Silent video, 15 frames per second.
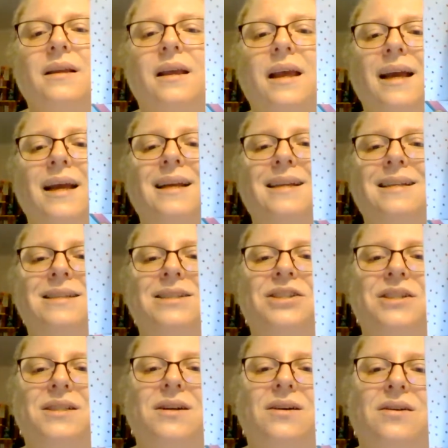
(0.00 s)
and
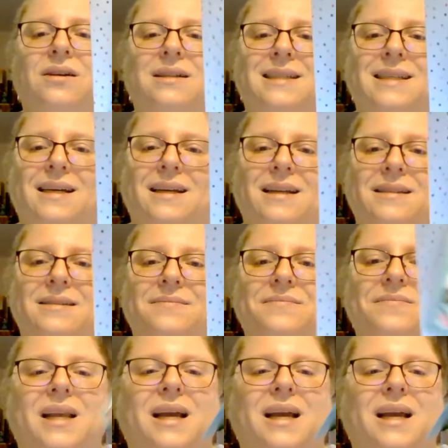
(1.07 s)
she's all done.